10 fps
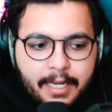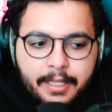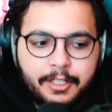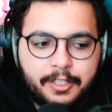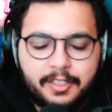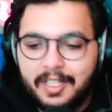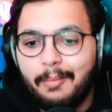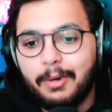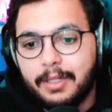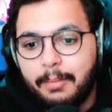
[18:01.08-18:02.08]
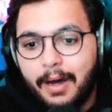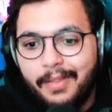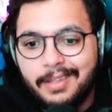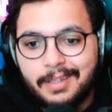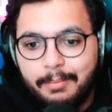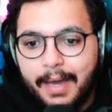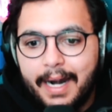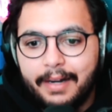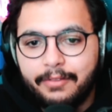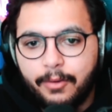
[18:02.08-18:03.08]
of just stumbled upon this
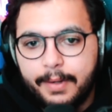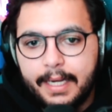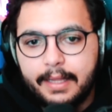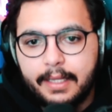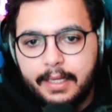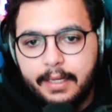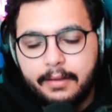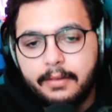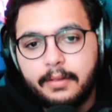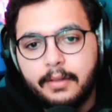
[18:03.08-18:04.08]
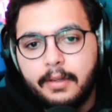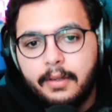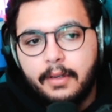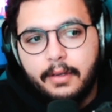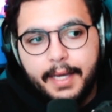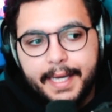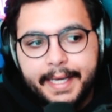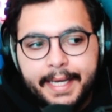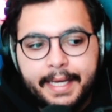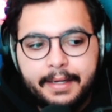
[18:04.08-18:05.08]
competitive Fortnite thingy,
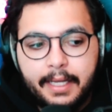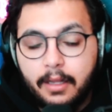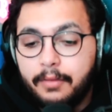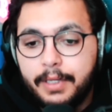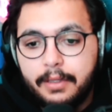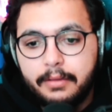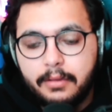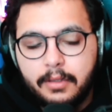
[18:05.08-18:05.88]
and I love it.